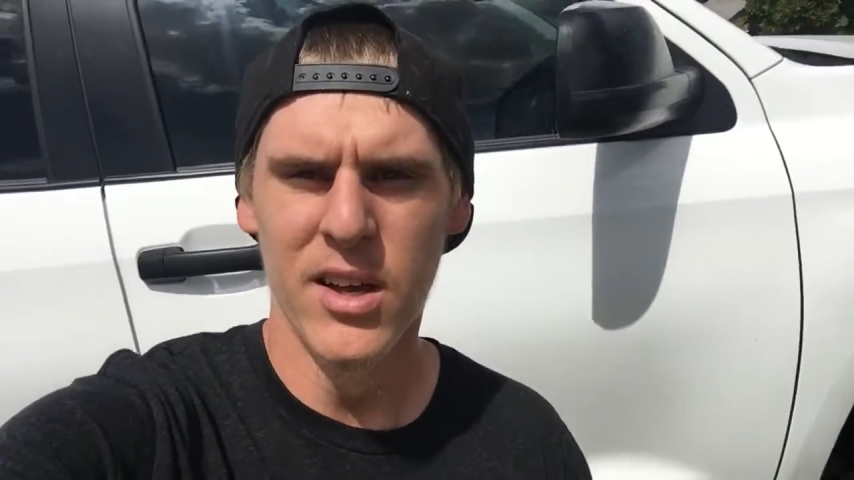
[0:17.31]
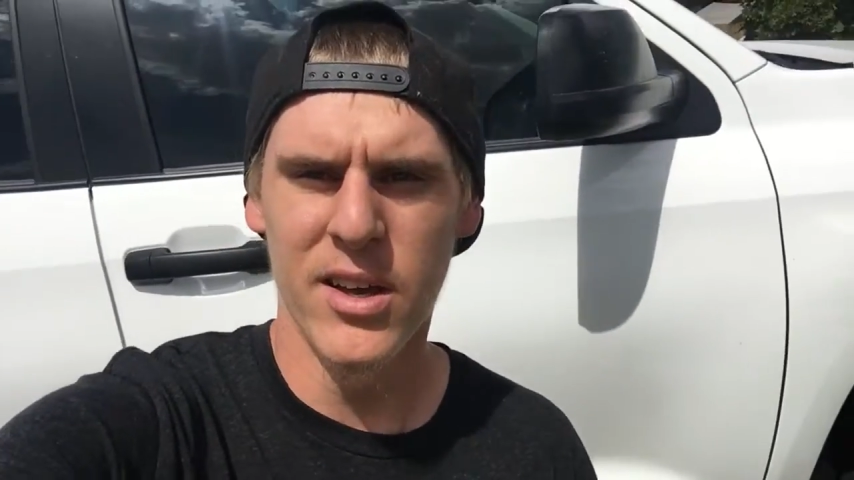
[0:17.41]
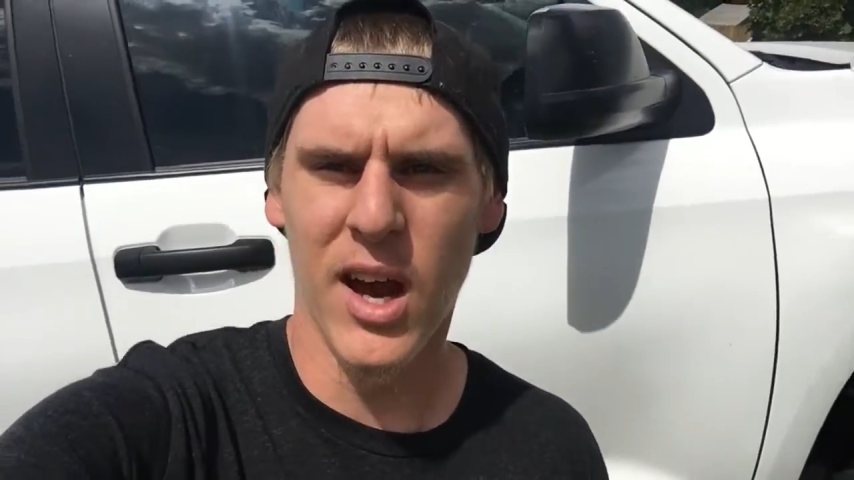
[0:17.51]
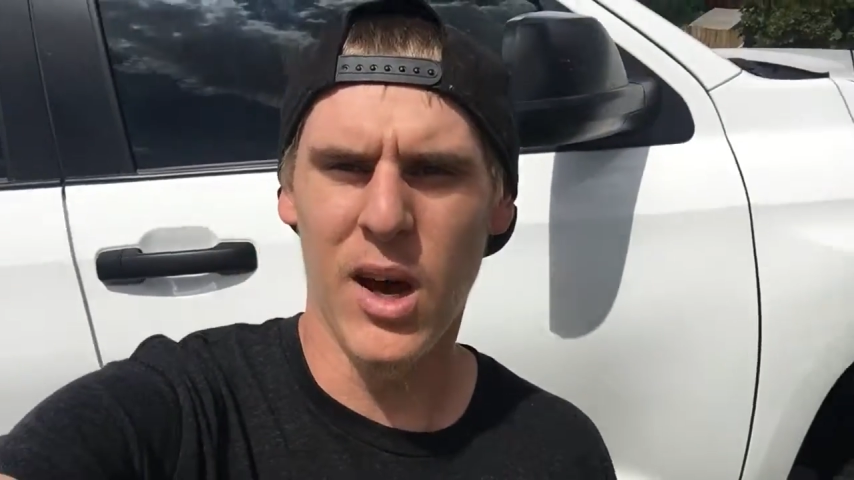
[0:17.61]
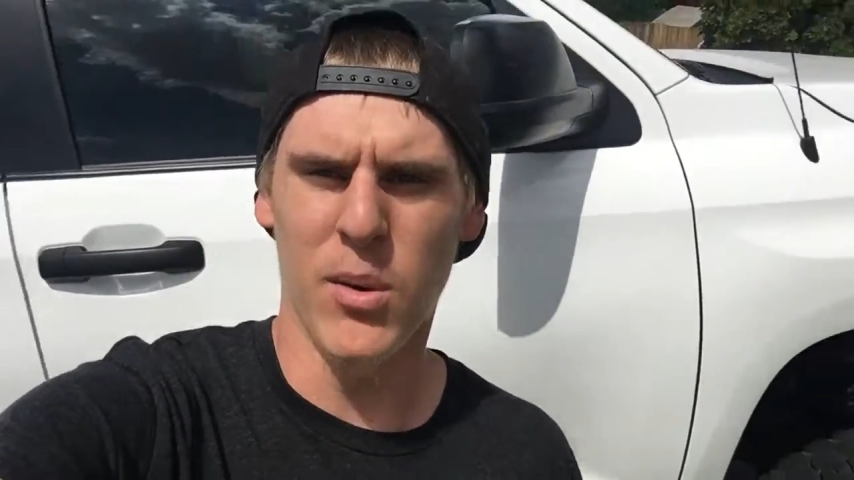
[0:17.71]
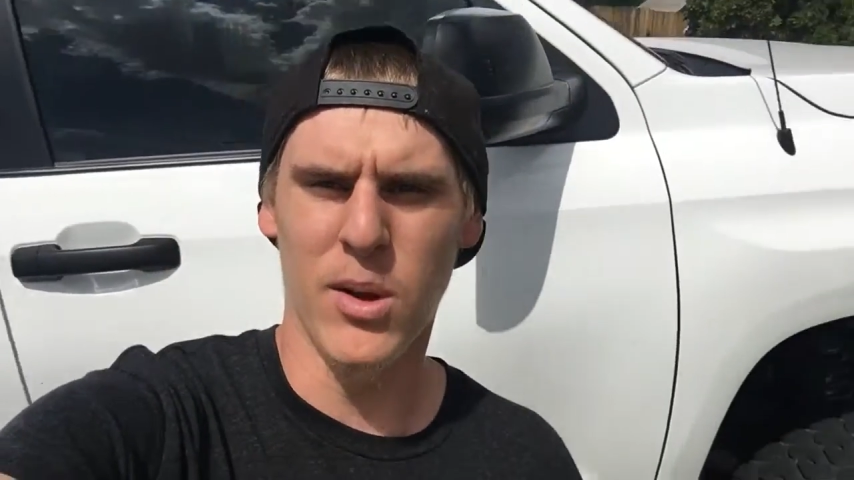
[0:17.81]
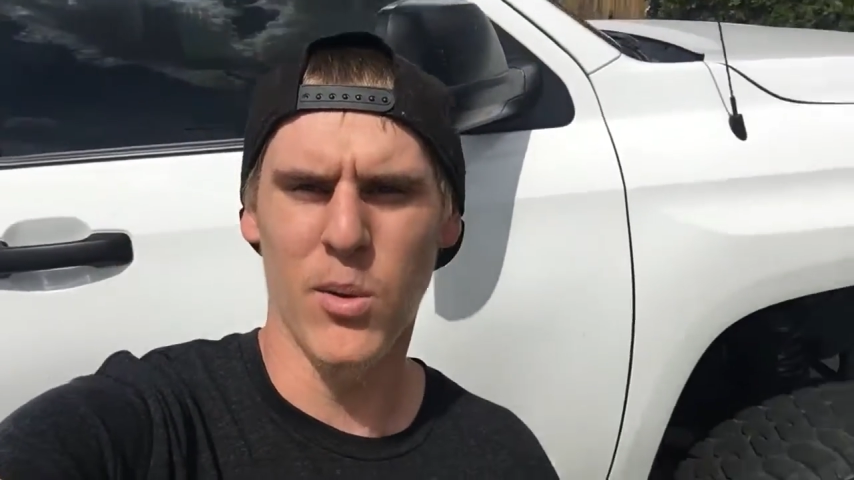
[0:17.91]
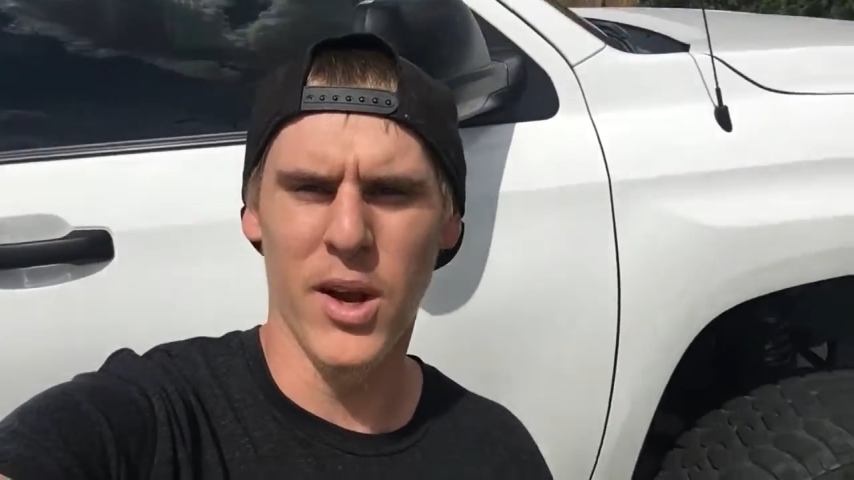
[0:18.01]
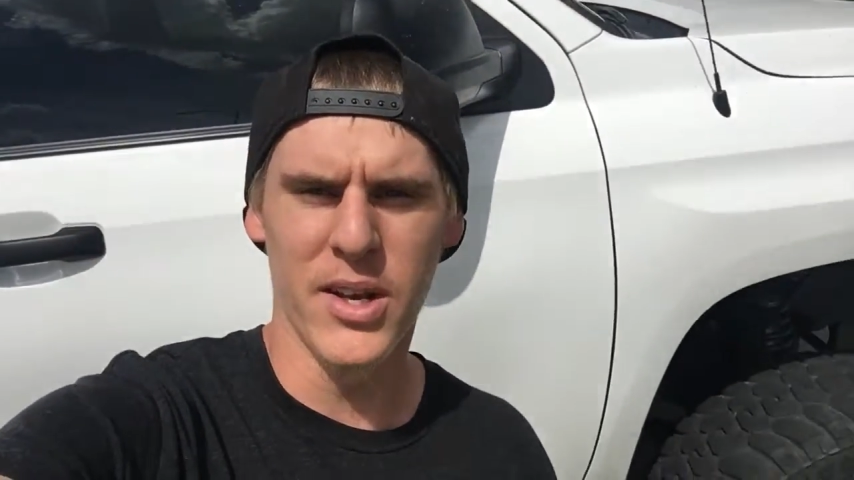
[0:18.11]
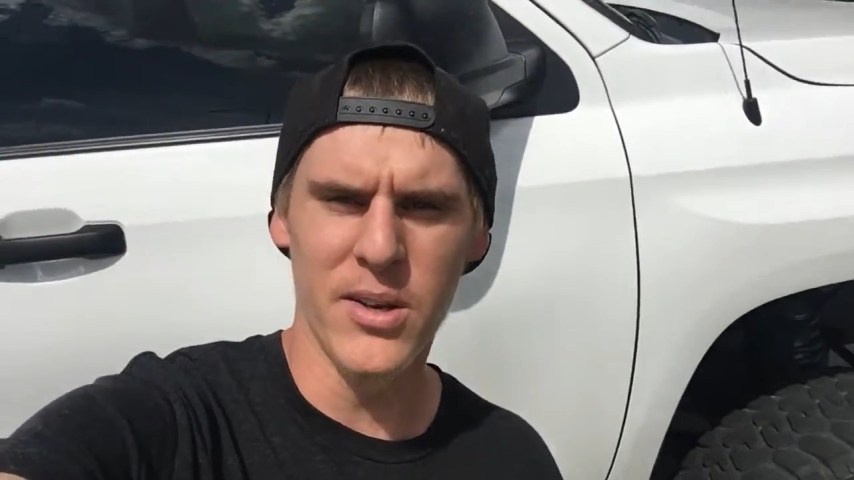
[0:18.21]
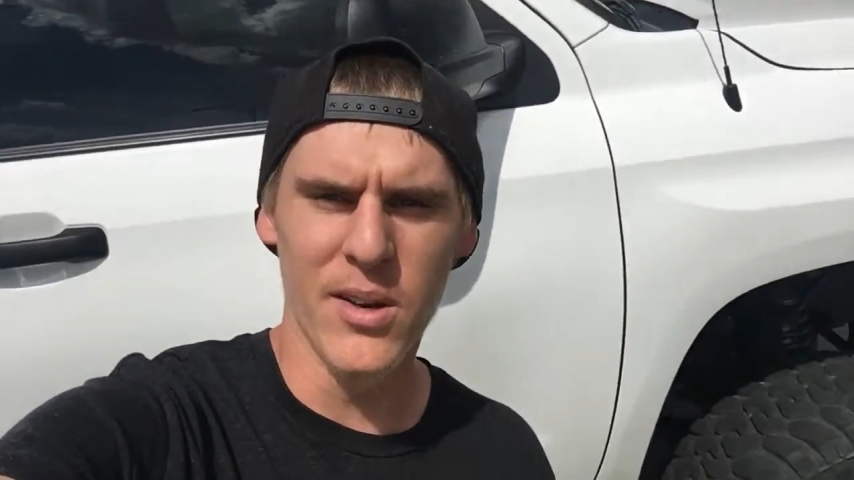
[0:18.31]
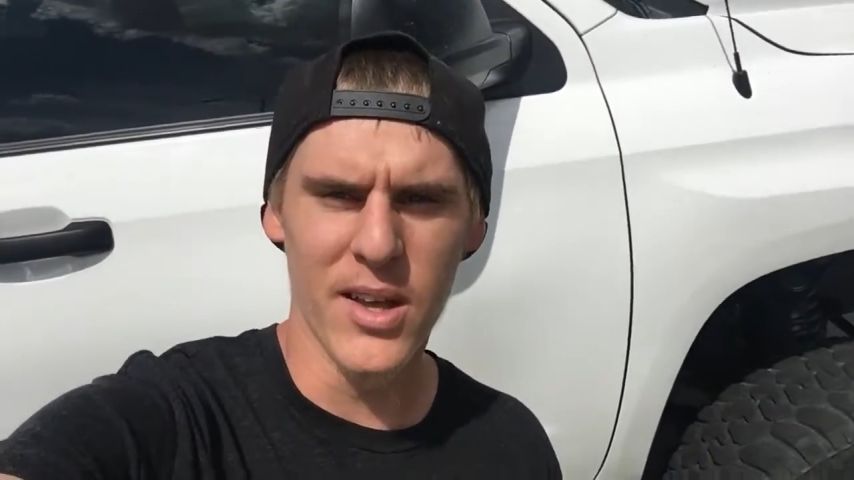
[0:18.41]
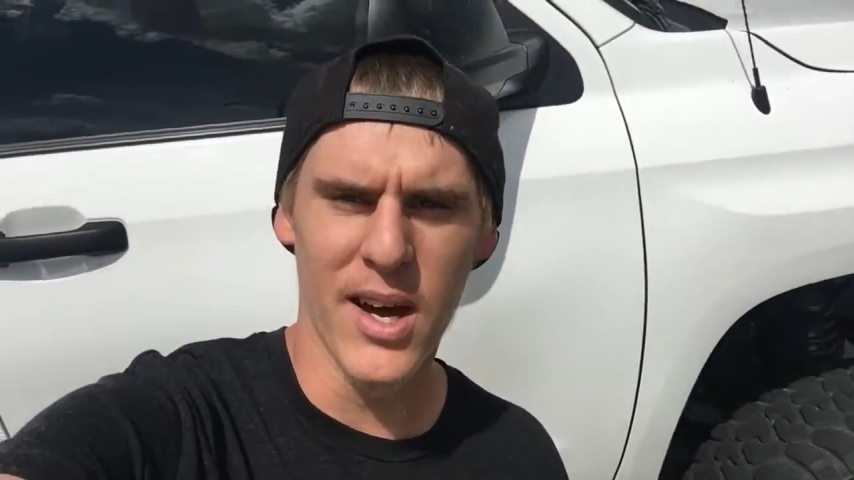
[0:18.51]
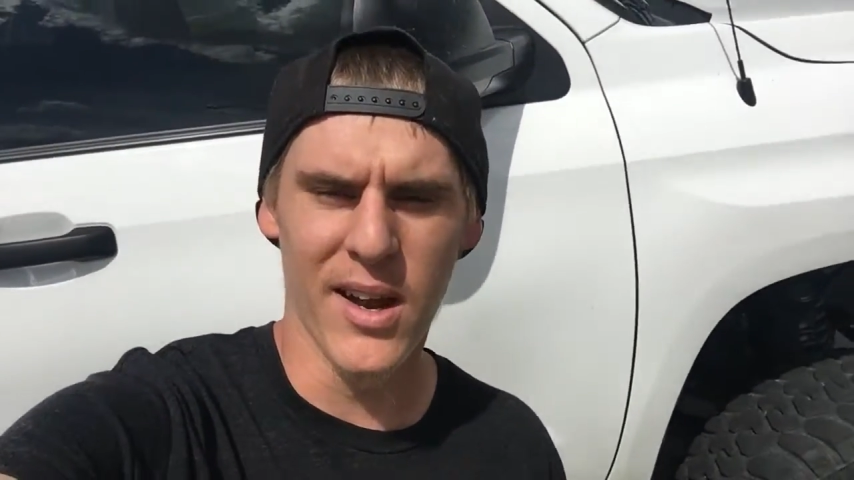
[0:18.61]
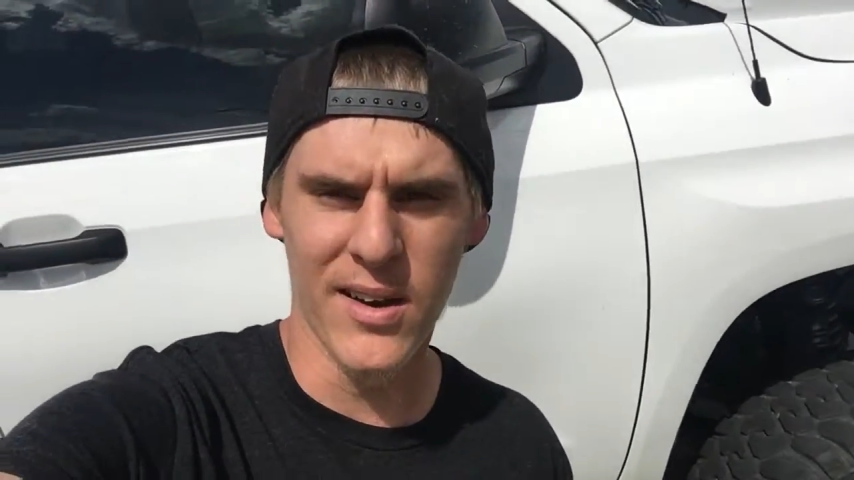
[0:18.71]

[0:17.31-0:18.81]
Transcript: yeah, I don't really wanna do that.